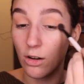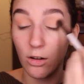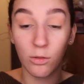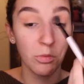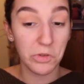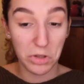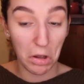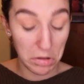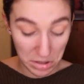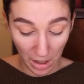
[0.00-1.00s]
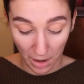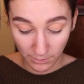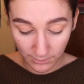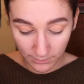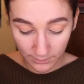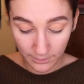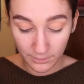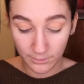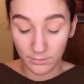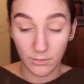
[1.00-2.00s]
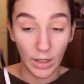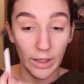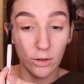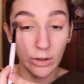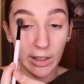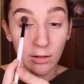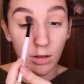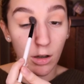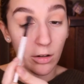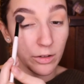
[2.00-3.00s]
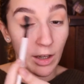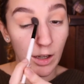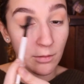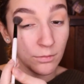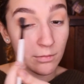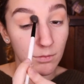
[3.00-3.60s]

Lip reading: almost all the time. Literally all the time.